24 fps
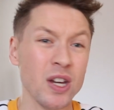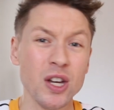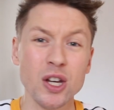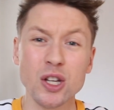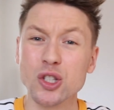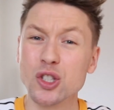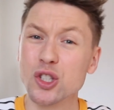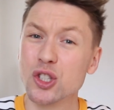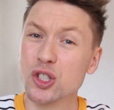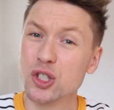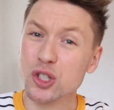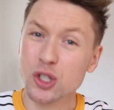
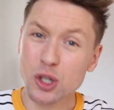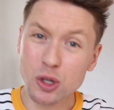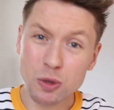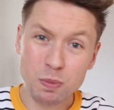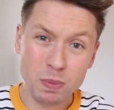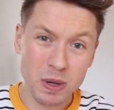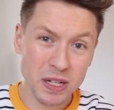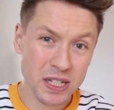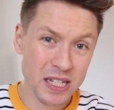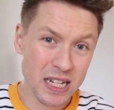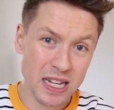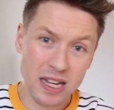
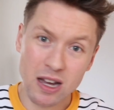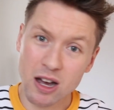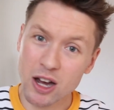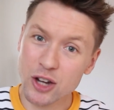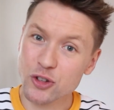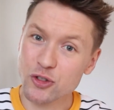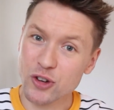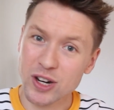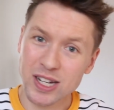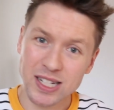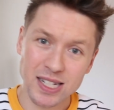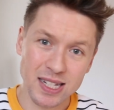super
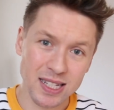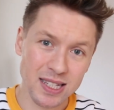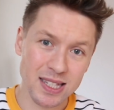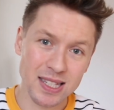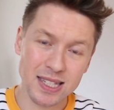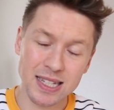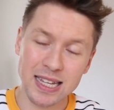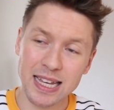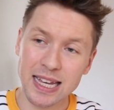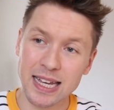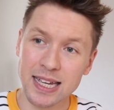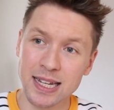dehydrated
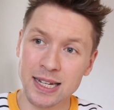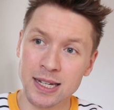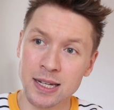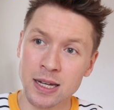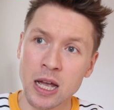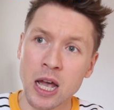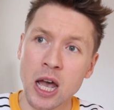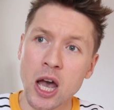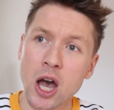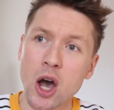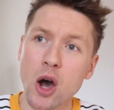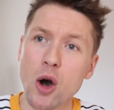skin,
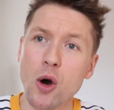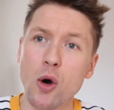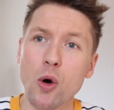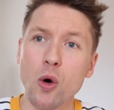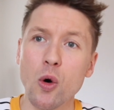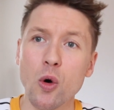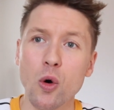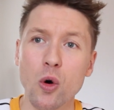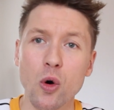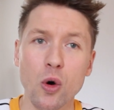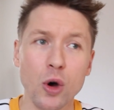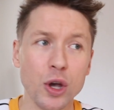
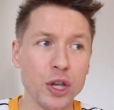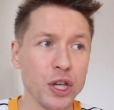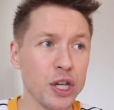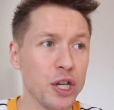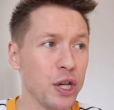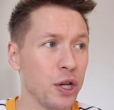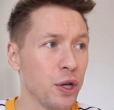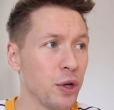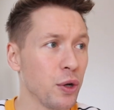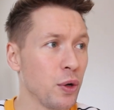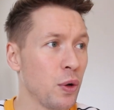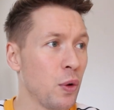or
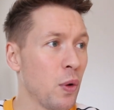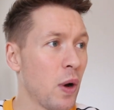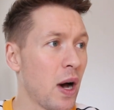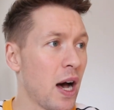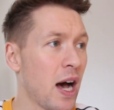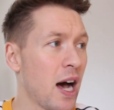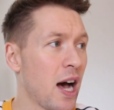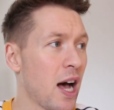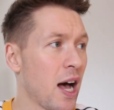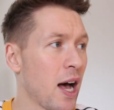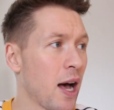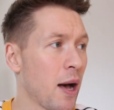you
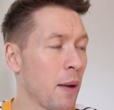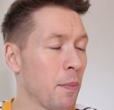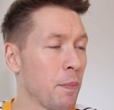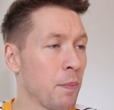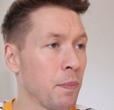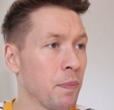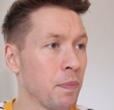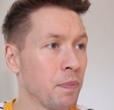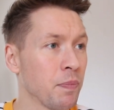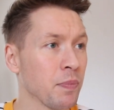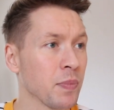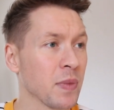
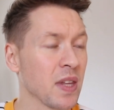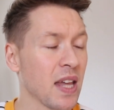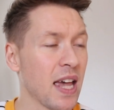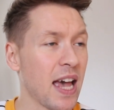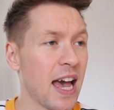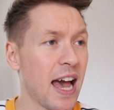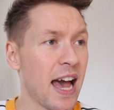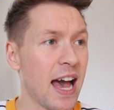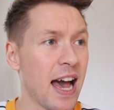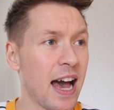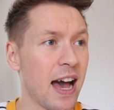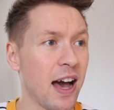
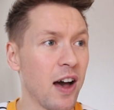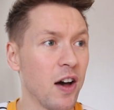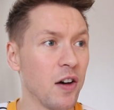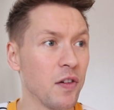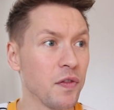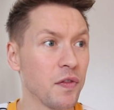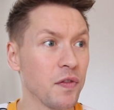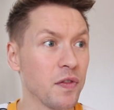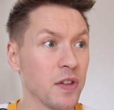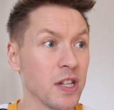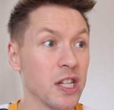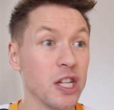have,
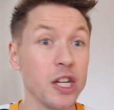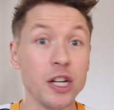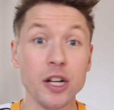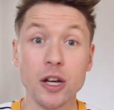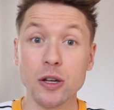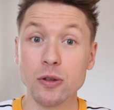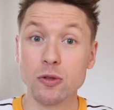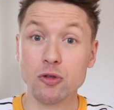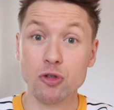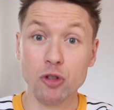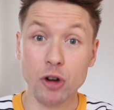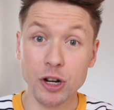you
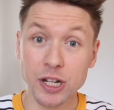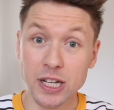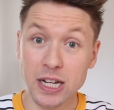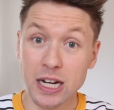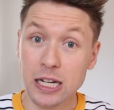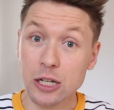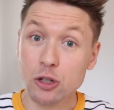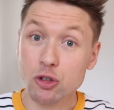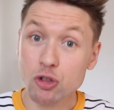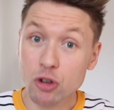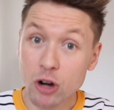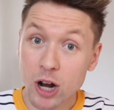know,
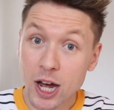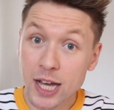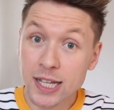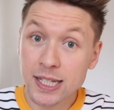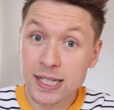chronically dry